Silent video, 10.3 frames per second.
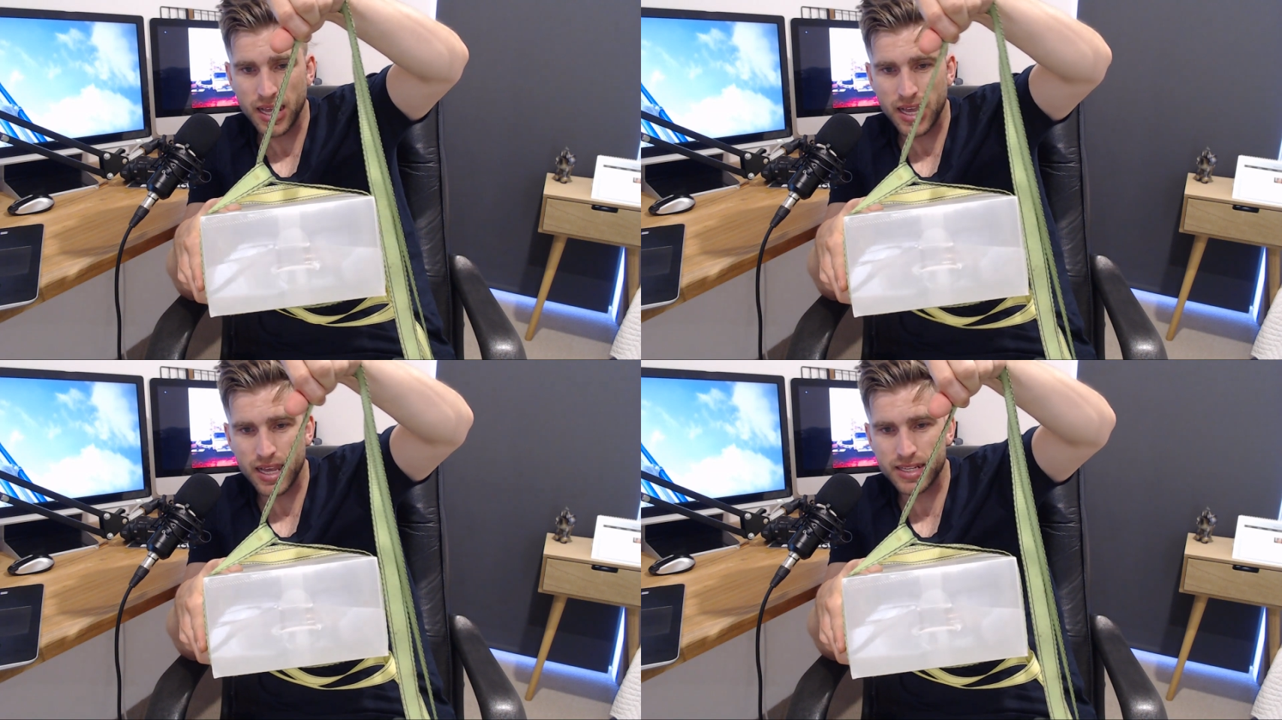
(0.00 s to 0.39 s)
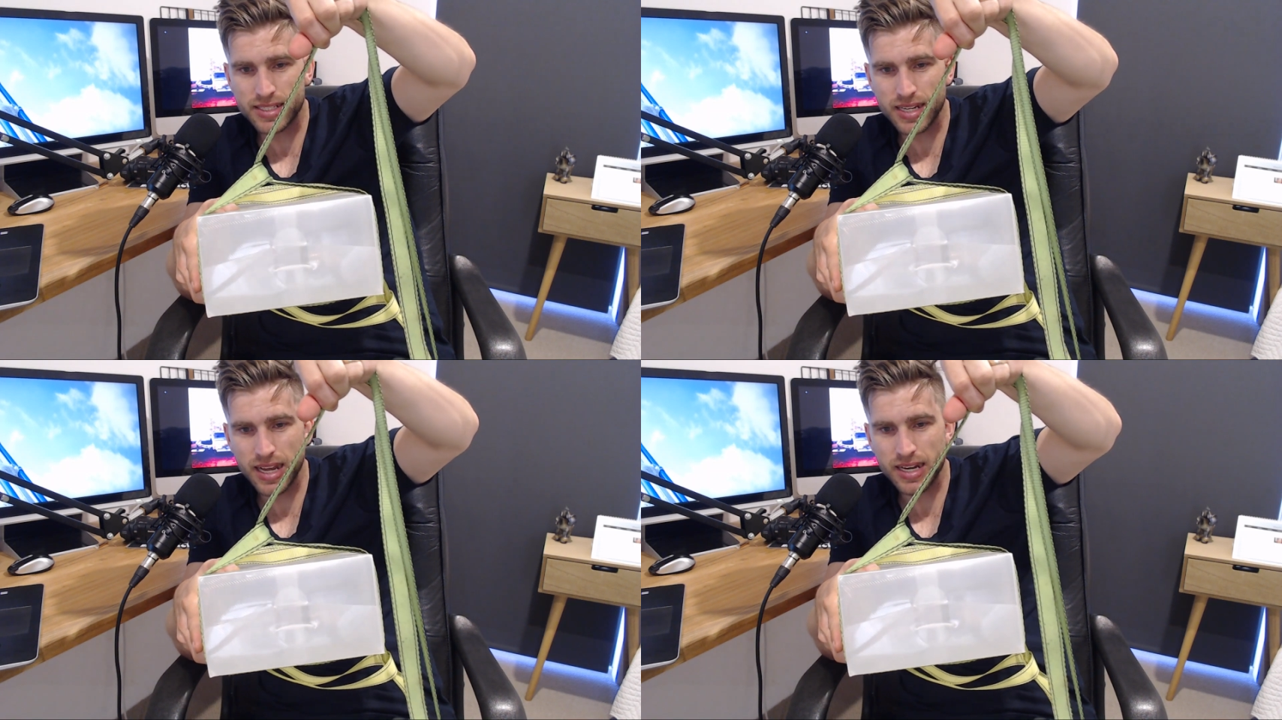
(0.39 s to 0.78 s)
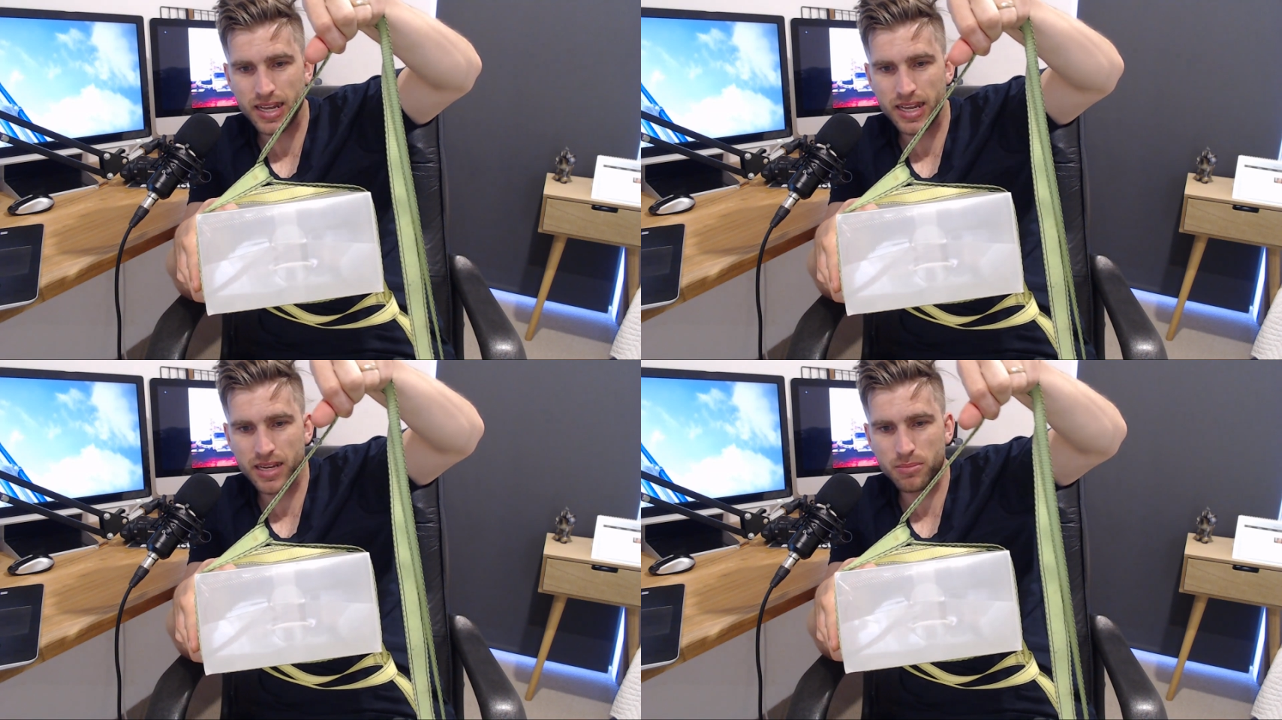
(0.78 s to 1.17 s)
is that
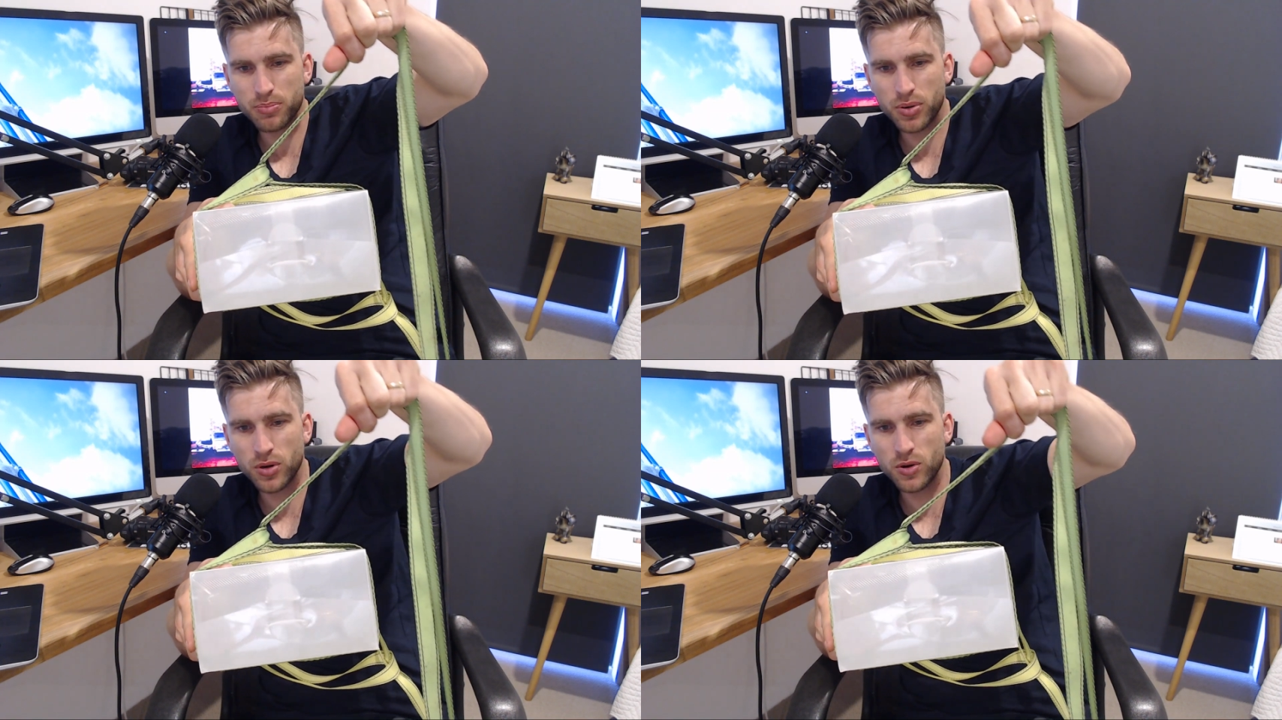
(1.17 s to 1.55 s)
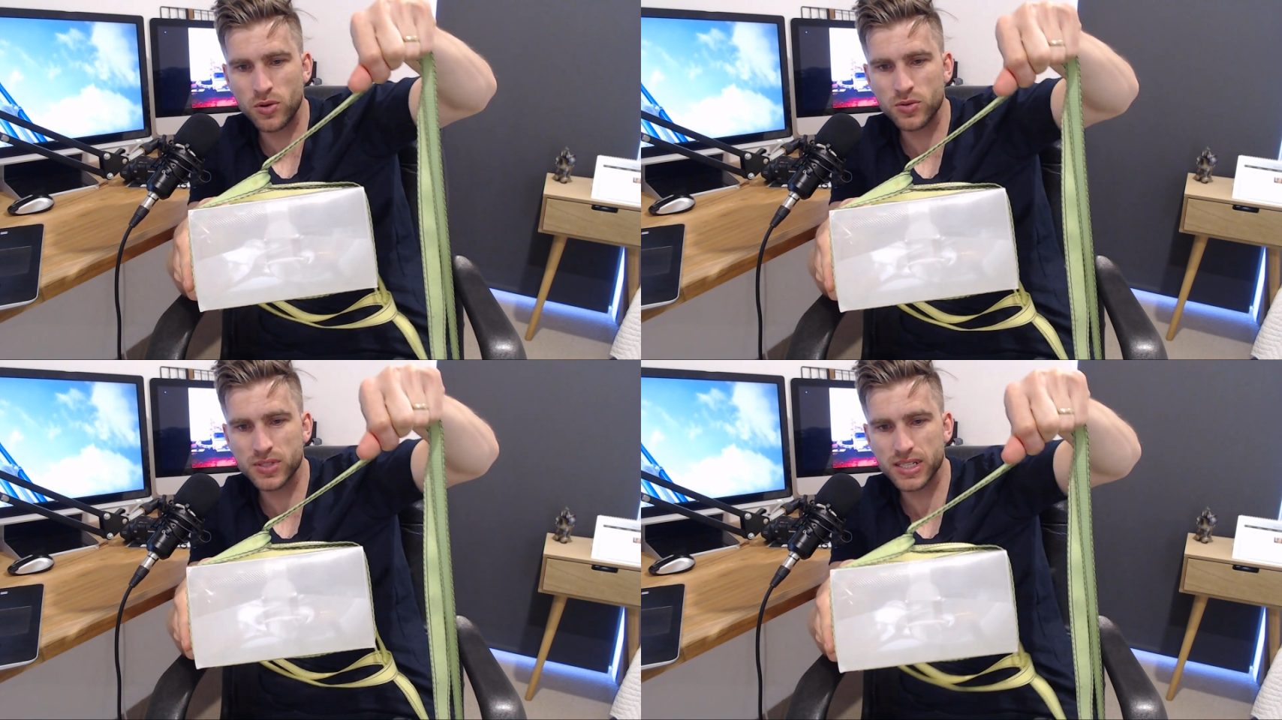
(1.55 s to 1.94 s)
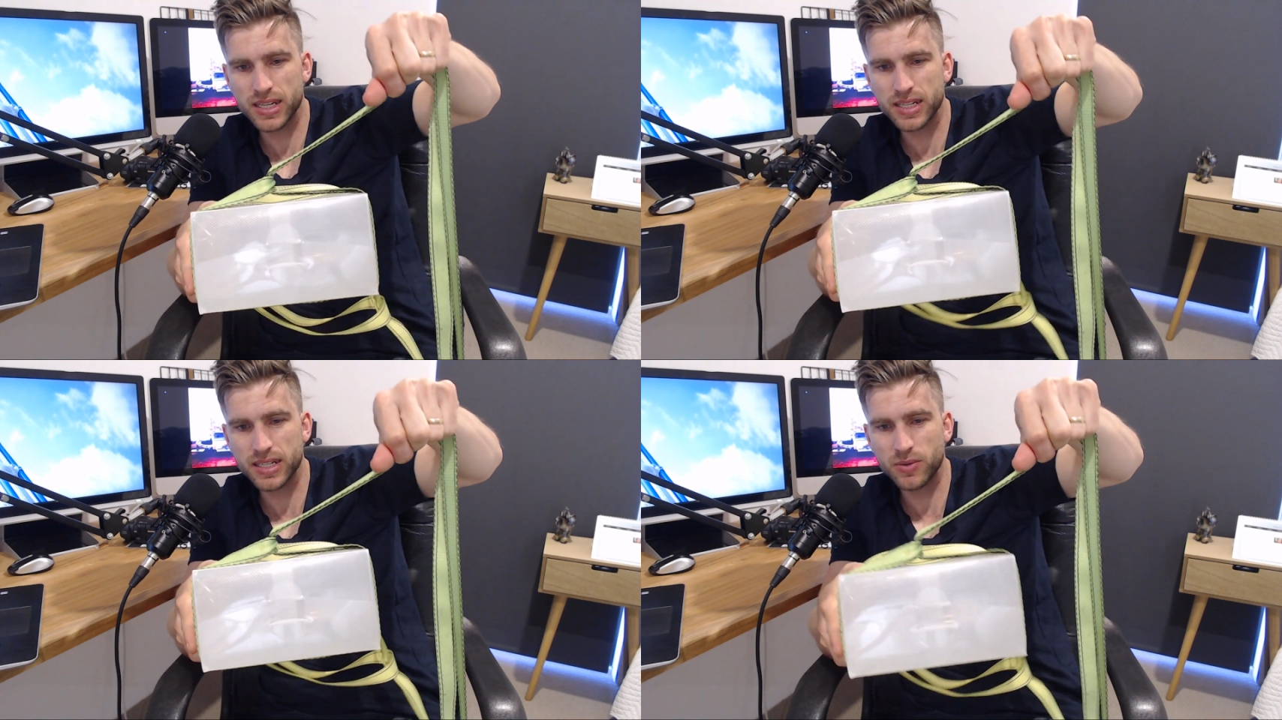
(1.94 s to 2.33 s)
it pulls
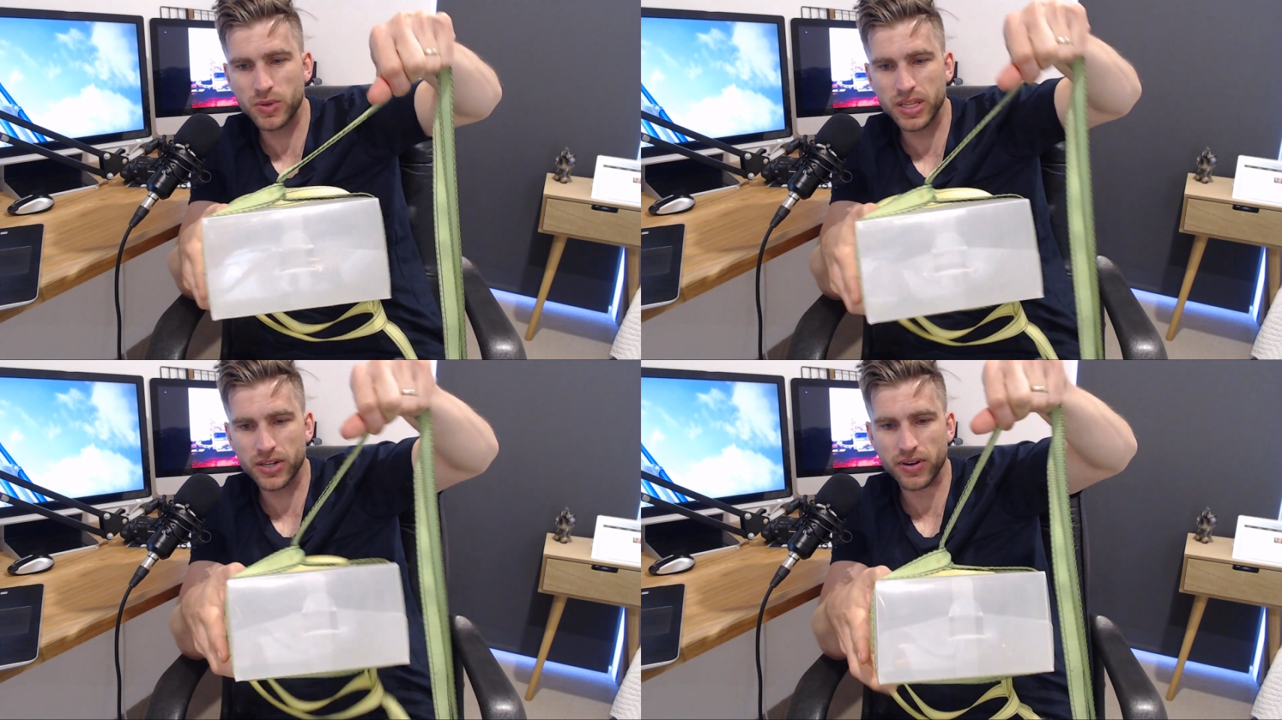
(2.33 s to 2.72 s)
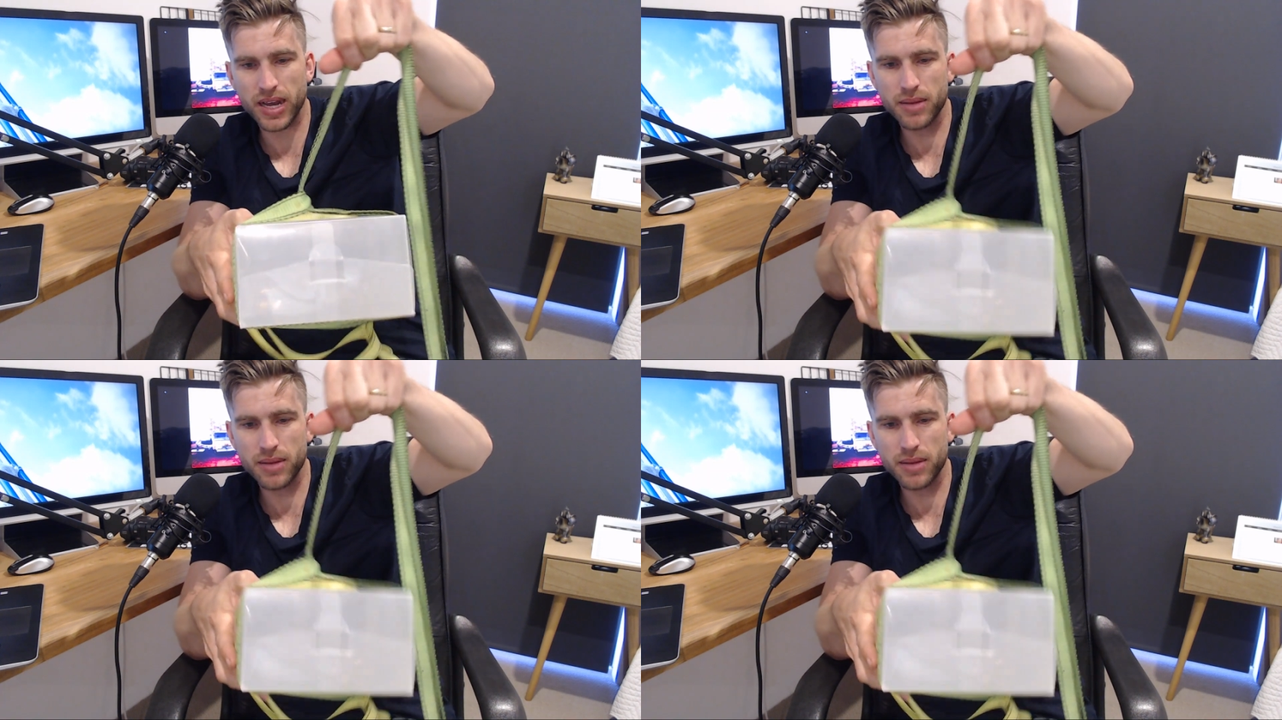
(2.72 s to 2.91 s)
it, when the crane